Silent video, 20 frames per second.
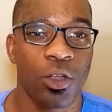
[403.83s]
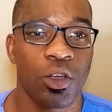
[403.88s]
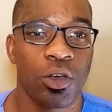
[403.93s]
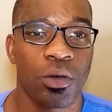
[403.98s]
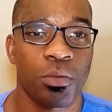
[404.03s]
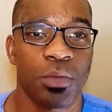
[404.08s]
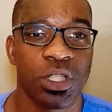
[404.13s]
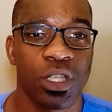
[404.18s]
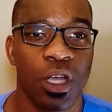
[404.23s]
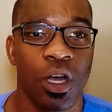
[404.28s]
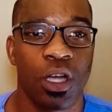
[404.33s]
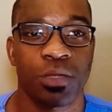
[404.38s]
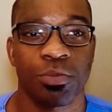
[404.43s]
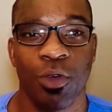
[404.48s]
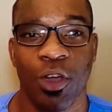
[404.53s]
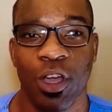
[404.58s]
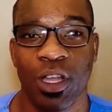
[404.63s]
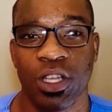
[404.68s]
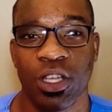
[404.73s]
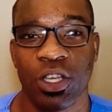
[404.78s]
massage
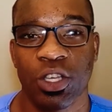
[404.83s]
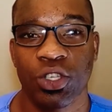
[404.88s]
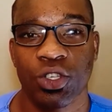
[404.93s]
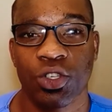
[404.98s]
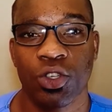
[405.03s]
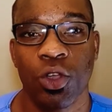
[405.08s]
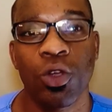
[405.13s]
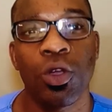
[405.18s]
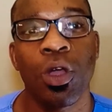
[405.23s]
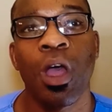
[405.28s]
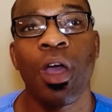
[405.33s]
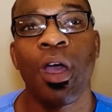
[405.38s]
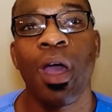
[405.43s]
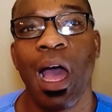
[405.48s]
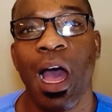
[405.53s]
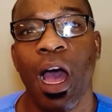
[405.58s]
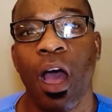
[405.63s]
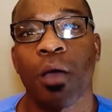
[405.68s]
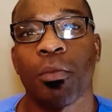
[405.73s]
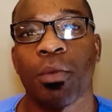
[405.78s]
practitioner, I'll
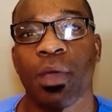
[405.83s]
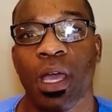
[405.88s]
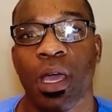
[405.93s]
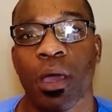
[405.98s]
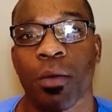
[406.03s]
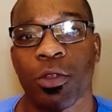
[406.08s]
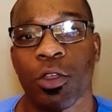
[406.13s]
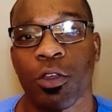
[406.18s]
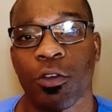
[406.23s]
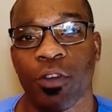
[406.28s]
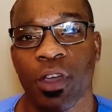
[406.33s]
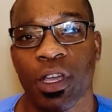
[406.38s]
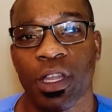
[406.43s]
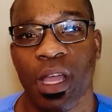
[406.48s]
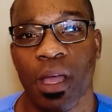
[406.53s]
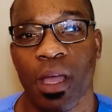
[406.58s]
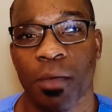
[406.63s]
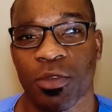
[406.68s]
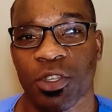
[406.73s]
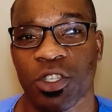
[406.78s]
be able to read that
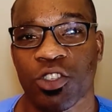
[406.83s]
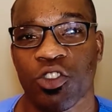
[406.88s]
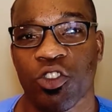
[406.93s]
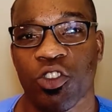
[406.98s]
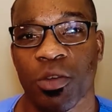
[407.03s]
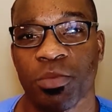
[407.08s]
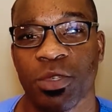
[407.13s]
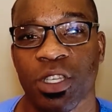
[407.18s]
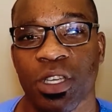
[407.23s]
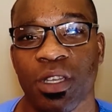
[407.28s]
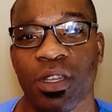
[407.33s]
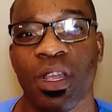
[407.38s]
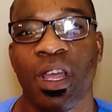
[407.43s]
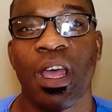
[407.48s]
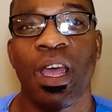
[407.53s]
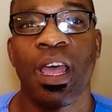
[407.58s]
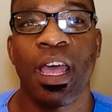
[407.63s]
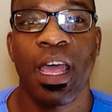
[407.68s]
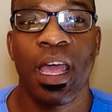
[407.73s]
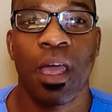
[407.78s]
prescription
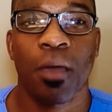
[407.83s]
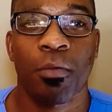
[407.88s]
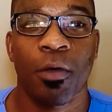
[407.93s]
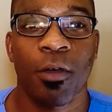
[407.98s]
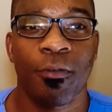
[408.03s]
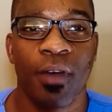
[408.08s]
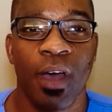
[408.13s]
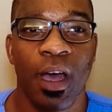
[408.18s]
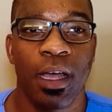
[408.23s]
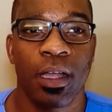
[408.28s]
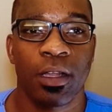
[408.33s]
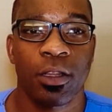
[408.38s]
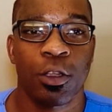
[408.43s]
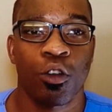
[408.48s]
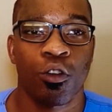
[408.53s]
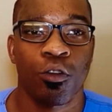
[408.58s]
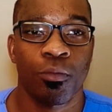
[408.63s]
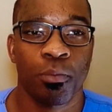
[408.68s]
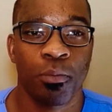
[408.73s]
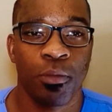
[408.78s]
and provide the
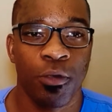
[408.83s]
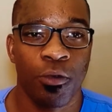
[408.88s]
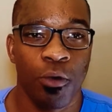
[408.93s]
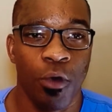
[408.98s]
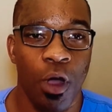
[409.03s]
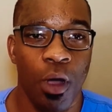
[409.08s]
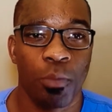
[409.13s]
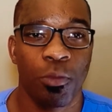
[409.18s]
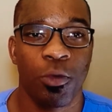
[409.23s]
proper